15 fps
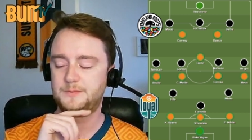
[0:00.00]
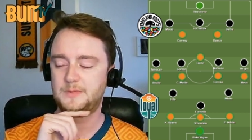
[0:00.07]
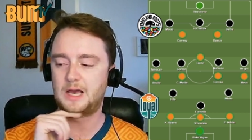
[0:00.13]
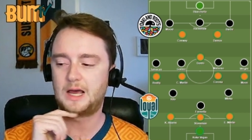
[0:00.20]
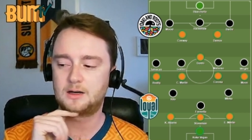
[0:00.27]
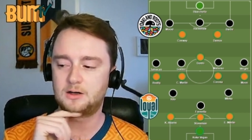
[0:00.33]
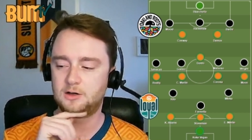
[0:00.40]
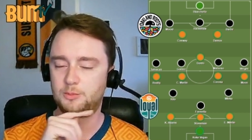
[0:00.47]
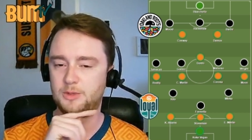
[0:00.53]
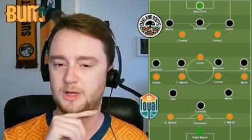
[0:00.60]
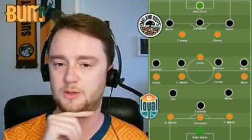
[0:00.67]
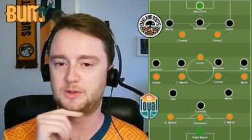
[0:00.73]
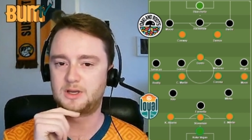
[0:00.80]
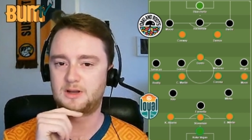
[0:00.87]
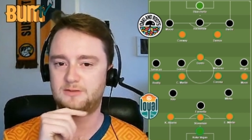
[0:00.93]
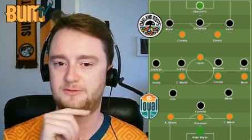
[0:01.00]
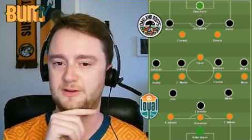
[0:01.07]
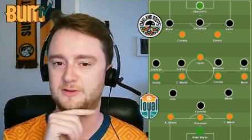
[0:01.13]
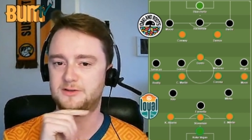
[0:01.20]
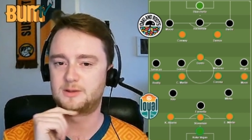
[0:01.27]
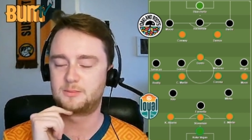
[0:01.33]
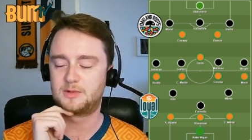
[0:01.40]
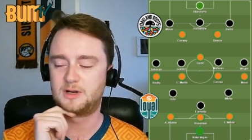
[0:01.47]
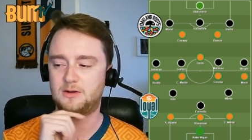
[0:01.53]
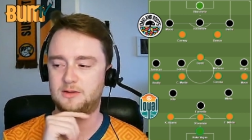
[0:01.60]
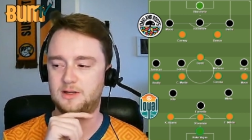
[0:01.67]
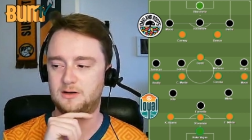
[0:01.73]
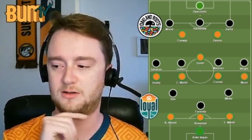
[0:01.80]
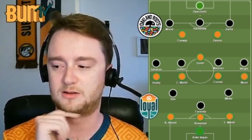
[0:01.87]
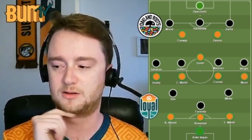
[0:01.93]
i don't know man we got to figure something out
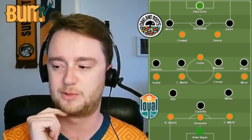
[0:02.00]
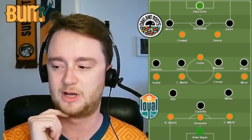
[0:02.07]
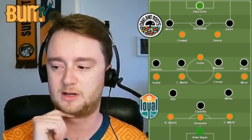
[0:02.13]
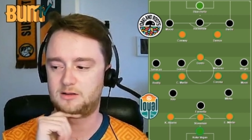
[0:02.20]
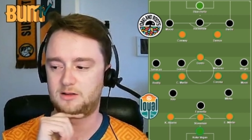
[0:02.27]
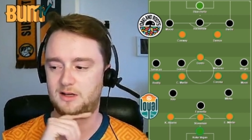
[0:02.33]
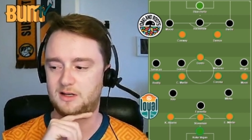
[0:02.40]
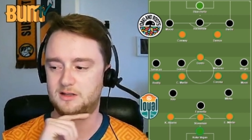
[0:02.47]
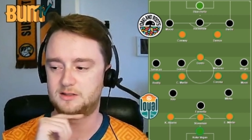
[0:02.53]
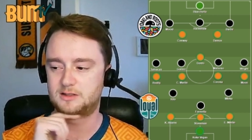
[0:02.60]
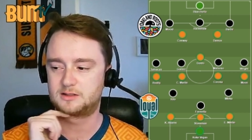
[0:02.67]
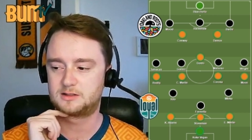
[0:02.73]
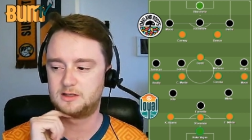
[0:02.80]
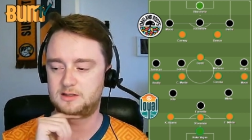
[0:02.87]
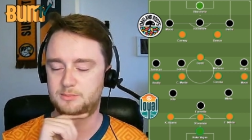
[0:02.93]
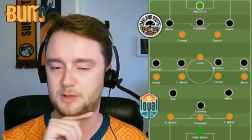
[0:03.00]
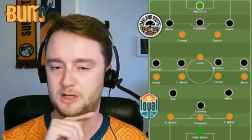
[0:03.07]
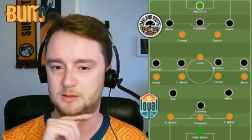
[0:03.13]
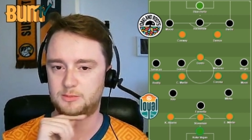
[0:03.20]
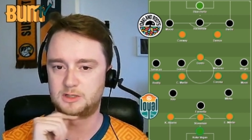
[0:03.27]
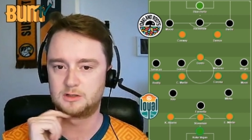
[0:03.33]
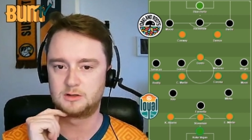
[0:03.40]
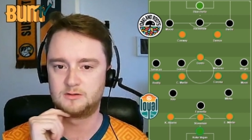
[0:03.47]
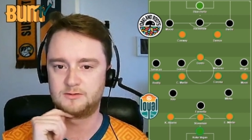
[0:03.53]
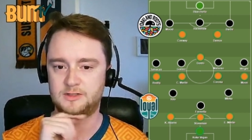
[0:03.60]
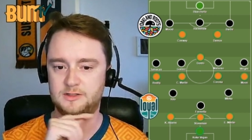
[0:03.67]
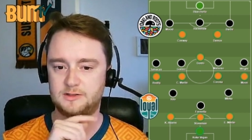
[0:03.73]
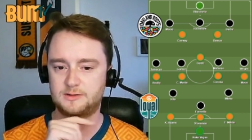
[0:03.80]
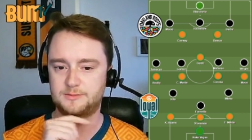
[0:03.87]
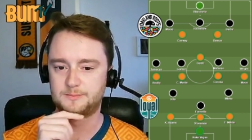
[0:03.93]
there on the back line because it's it's making me
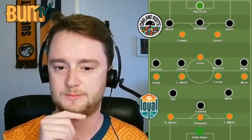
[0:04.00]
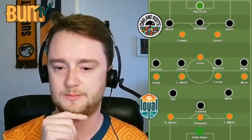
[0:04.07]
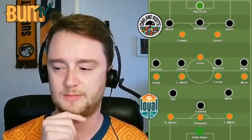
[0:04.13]
nervous